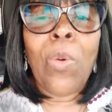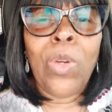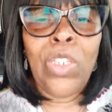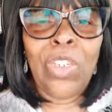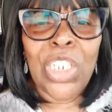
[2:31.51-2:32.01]

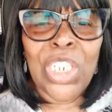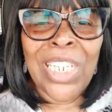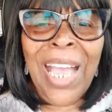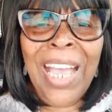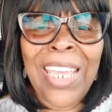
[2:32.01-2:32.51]
When you're
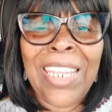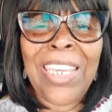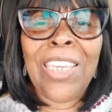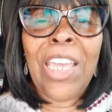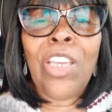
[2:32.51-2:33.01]

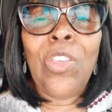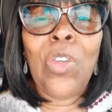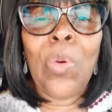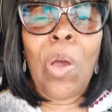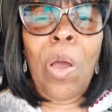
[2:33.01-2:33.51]
shining,
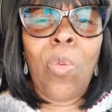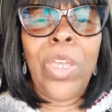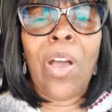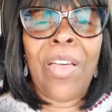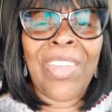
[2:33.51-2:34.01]
we
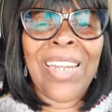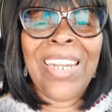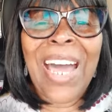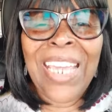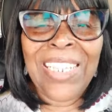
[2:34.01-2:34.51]
are the
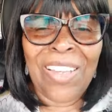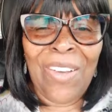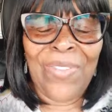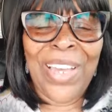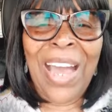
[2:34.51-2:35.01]
light
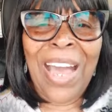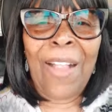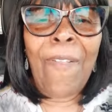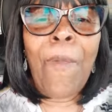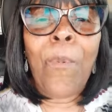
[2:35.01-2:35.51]
of
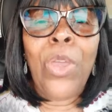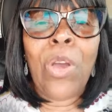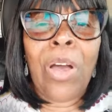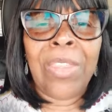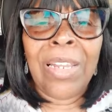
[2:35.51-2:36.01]
God. We
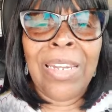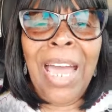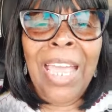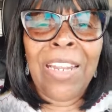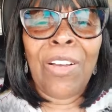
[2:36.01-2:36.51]
are the
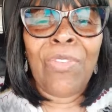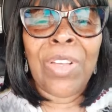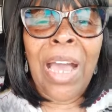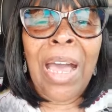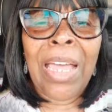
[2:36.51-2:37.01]
light of
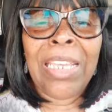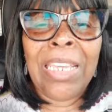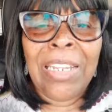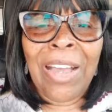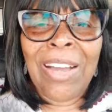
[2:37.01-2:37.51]
God
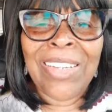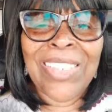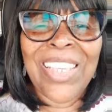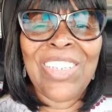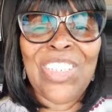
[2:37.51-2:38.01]
in
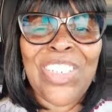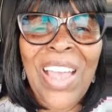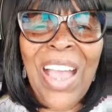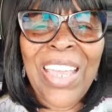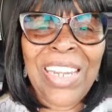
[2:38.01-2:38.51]
us is
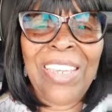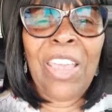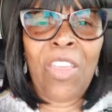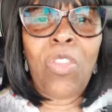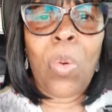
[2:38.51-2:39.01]
shining
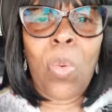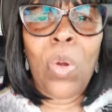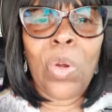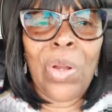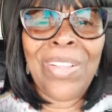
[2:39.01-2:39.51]
in the
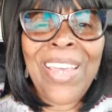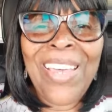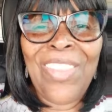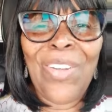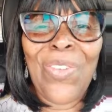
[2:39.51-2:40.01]
world.
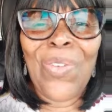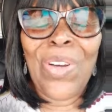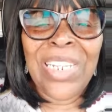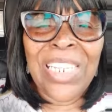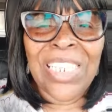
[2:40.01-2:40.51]
The
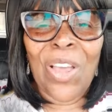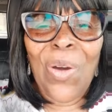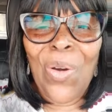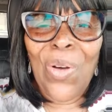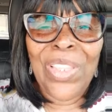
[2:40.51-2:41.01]
Lord is
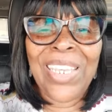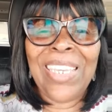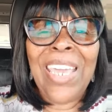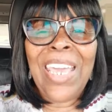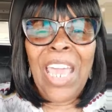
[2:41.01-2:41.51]

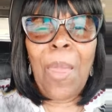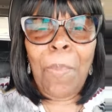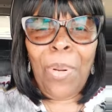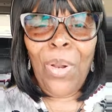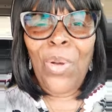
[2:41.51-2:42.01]
calling,
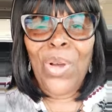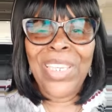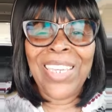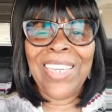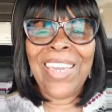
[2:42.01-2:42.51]

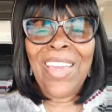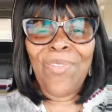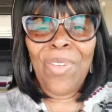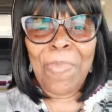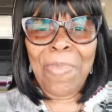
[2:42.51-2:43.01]
employing,
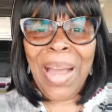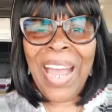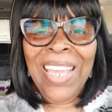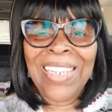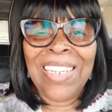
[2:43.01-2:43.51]

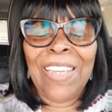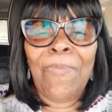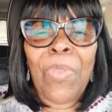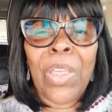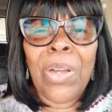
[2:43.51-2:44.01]

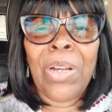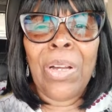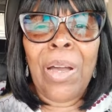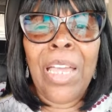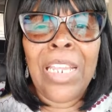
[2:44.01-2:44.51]
reminding,
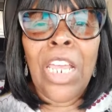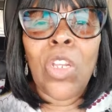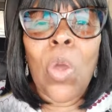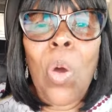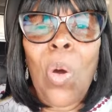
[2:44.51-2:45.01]

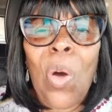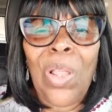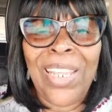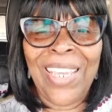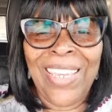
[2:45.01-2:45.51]
and
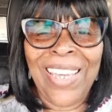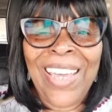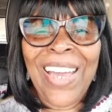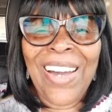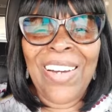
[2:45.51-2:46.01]
calling
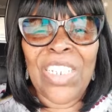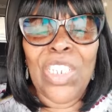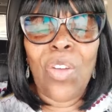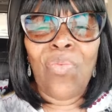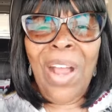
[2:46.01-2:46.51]
us
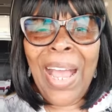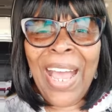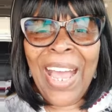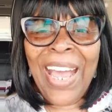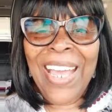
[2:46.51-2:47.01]
to
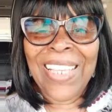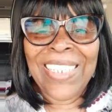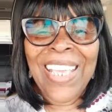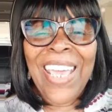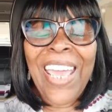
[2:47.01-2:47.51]

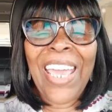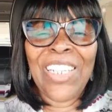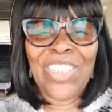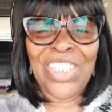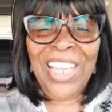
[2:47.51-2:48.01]
rise
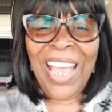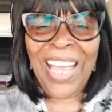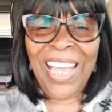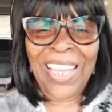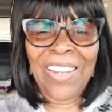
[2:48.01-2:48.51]
and
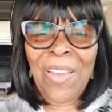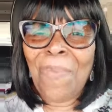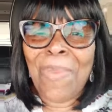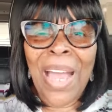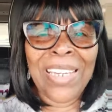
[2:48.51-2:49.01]
shine.
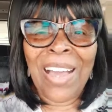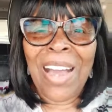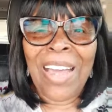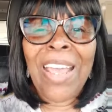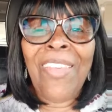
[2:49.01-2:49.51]
My
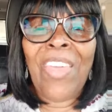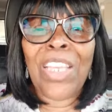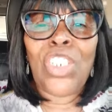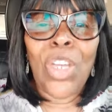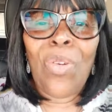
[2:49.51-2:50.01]
God,
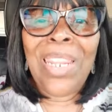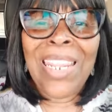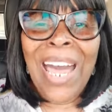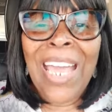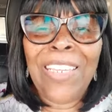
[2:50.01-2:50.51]
that your
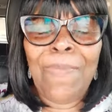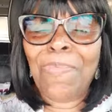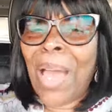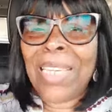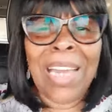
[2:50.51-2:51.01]
light,
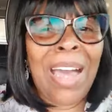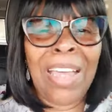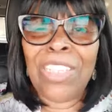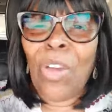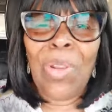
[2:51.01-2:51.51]
my
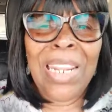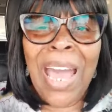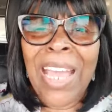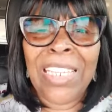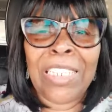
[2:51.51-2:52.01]
God, your
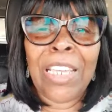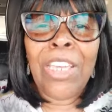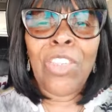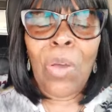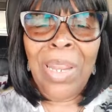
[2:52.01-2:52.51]

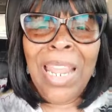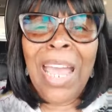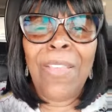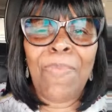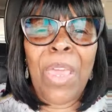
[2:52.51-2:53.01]

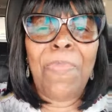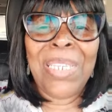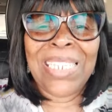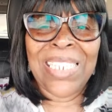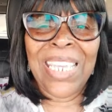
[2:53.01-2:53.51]
light may
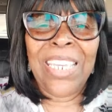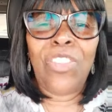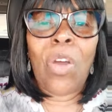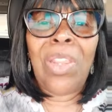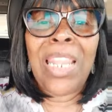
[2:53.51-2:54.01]
be seen.
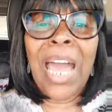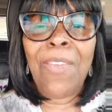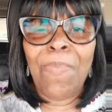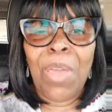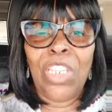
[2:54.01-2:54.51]
Your
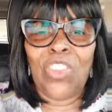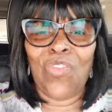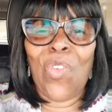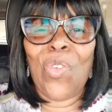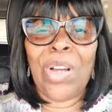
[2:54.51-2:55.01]
light may
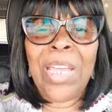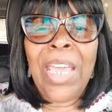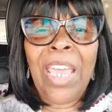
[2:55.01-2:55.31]
draw.